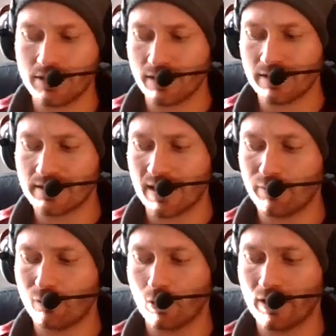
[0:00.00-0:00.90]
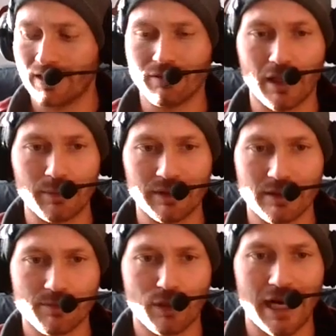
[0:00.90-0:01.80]
this type of work and developing
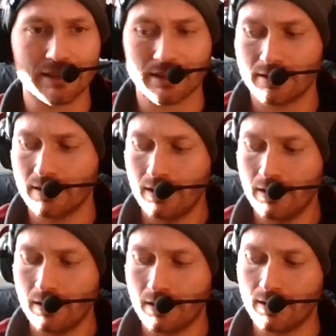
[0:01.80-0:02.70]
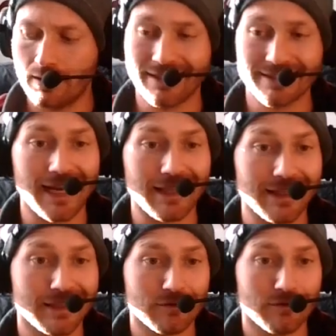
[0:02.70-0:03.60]
this practice in
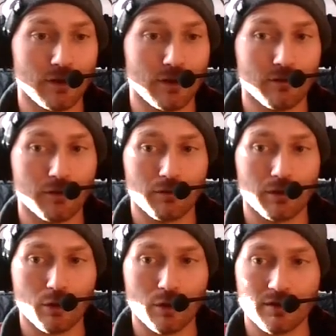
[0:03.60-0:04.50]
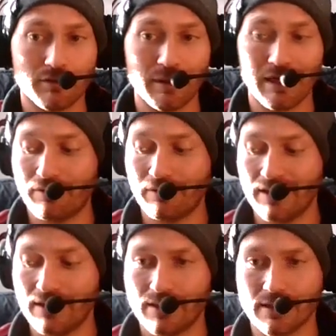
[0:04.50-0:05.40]
Thailand over the course of about
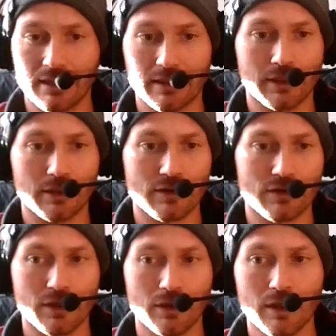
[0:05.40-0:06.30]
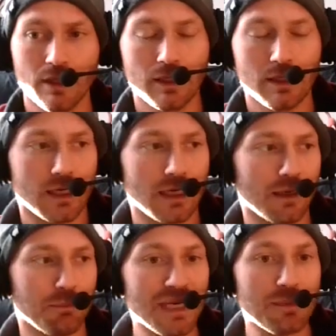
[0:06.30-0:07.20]
15, 16 years. And so
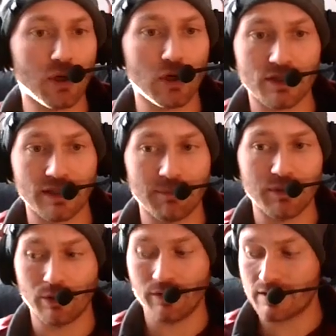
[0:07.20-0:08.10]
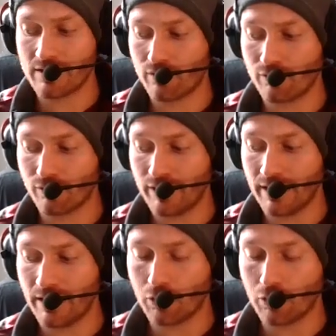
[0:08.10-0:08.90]
me personally, I've been doing this 3